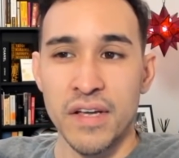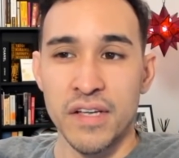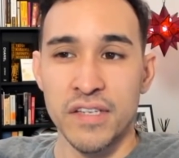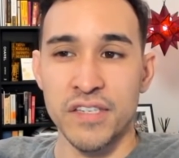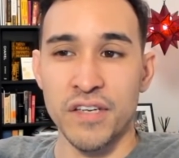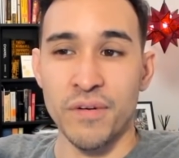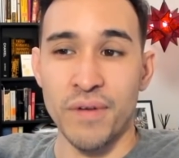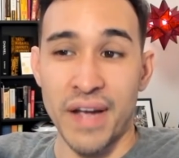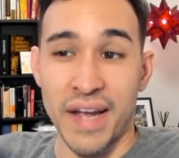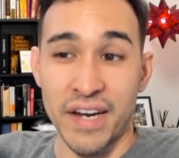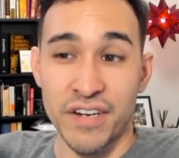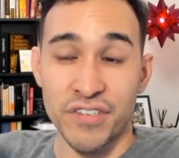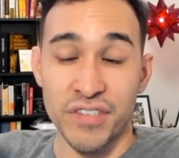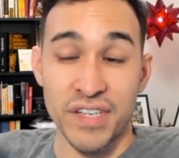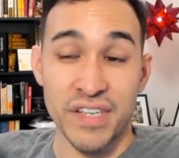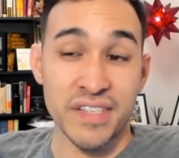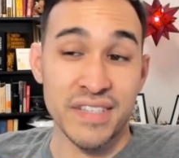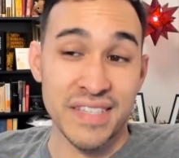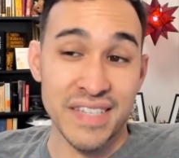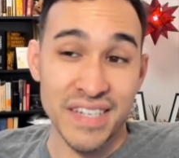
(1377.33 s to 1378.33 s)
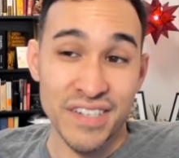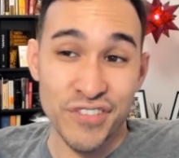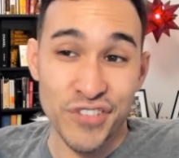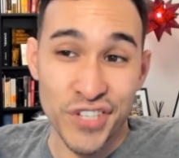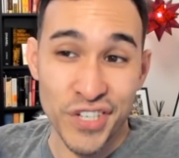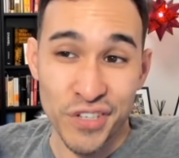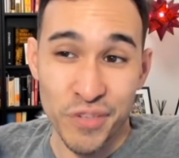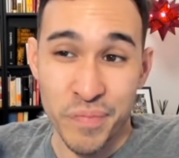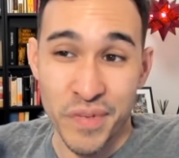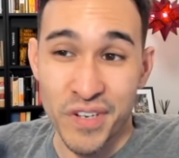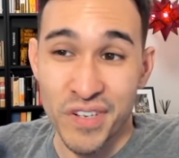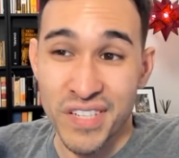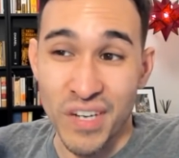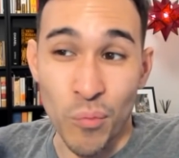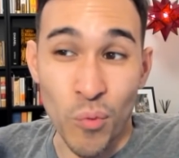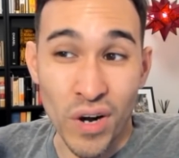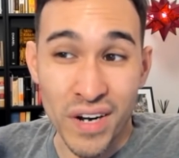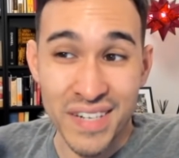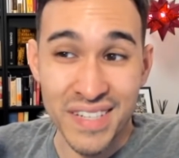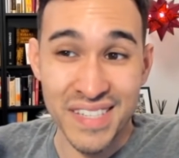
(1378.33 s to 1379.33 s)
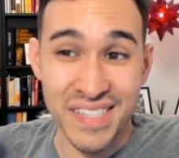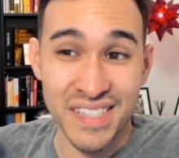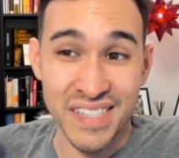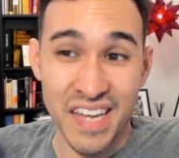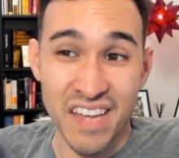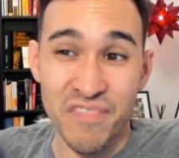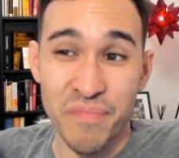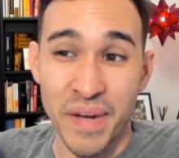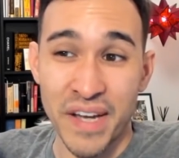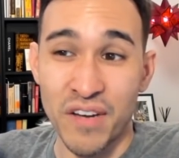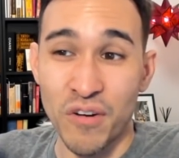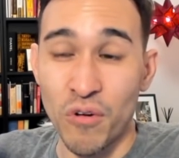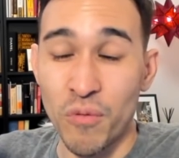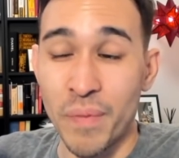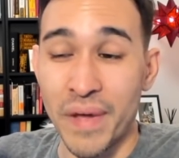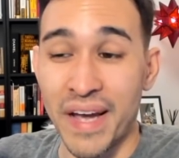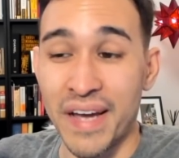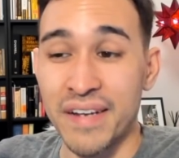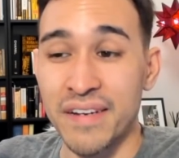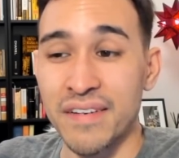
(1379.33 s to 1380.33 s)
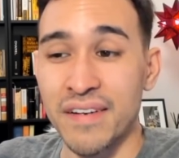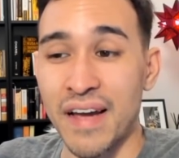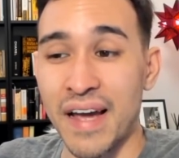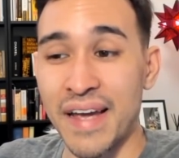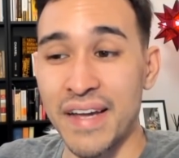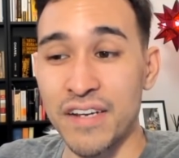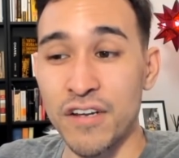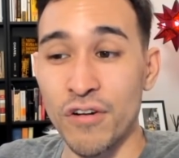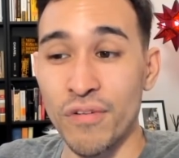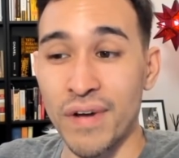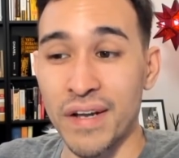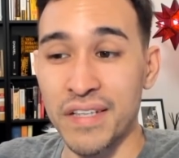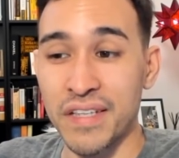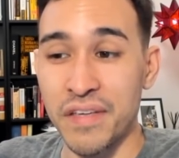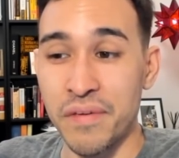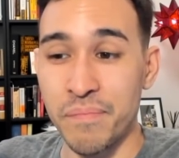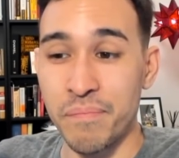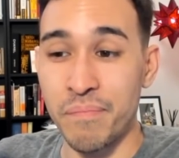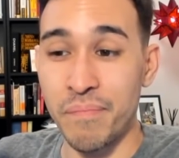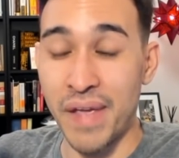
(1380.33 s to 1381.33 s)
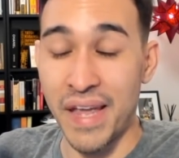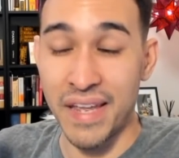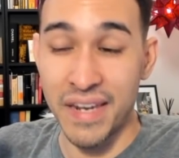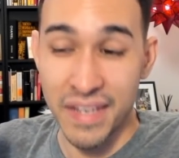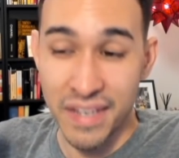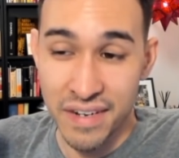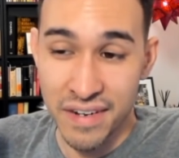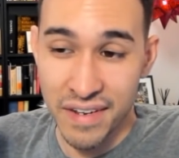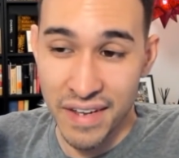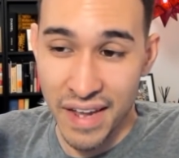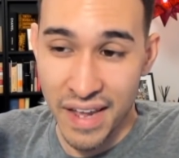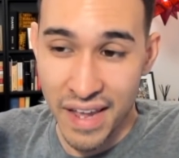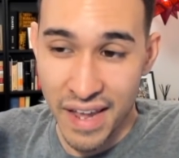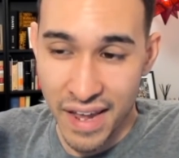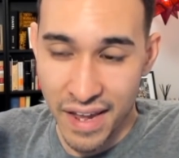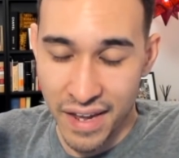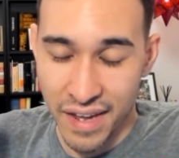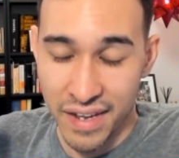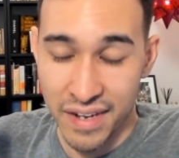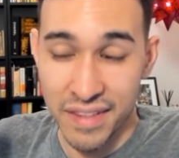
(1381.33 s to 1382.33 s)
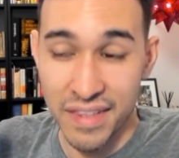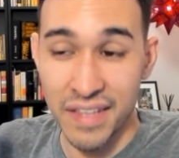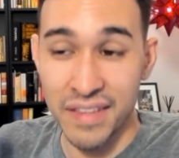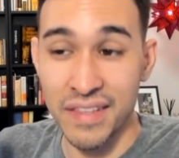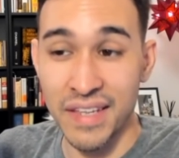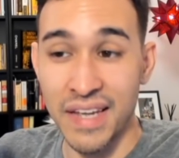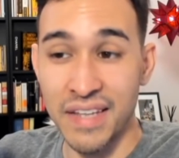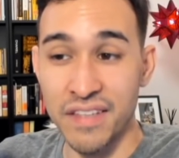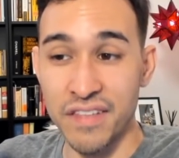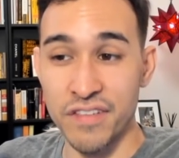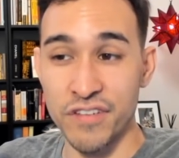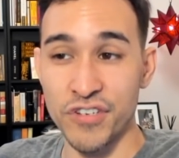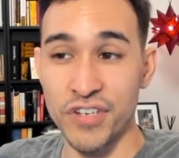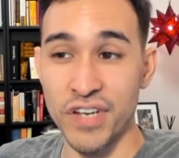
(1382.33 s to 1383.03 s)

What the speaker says: So I actually did shield because I wanted to save my Golbat. I had correctly baited and then landed the